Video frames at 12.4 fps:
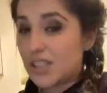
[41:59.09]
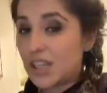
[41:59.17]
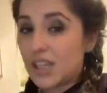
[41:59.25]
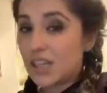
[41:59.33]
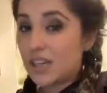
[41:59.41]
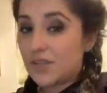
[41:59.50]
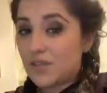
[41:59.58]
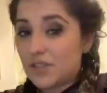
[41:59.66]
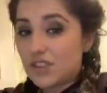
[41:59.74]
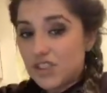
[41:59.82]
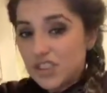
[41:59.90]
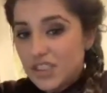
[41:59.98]
the edited
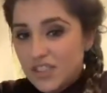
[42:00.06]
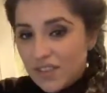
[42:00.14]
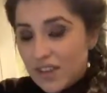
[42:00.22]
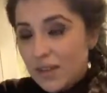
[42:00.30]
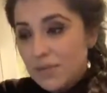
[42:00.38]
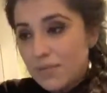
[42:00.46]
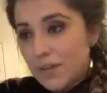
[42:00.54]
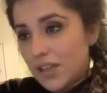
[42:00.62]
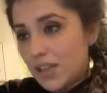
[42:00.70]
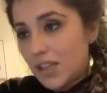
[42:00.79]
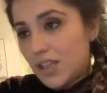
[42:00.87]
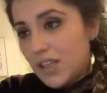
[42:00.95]
version, it's fine. But
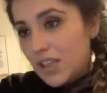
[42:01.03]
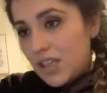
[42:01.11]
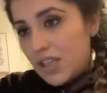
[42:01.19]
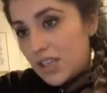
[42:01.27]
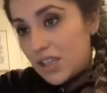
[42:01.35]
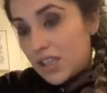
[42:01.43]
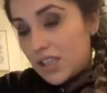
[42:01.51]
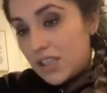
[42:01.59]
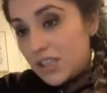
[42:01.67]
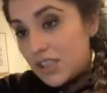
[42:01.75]
it's